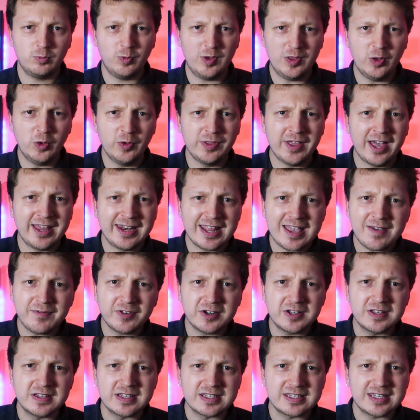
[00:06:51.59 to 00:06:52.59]
With all that
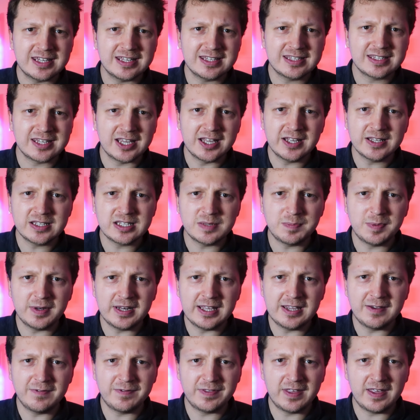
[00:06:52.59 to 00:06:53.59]
evidence, it's hard to
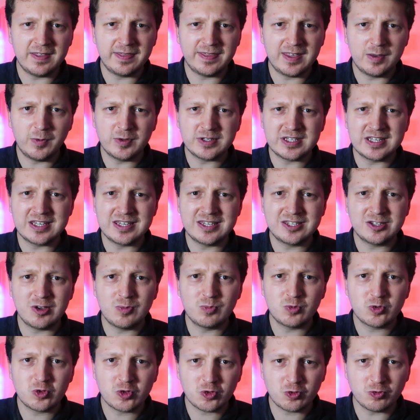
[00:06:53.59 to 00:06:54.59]
believe that there wasn't
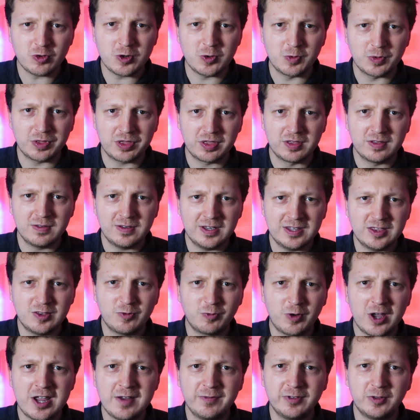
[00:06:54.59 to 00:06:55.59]
some truth in
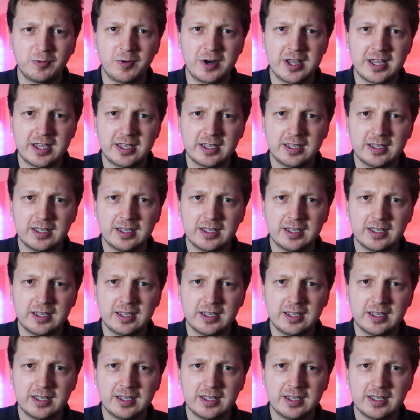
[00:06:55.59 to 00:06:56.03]
the rivalry.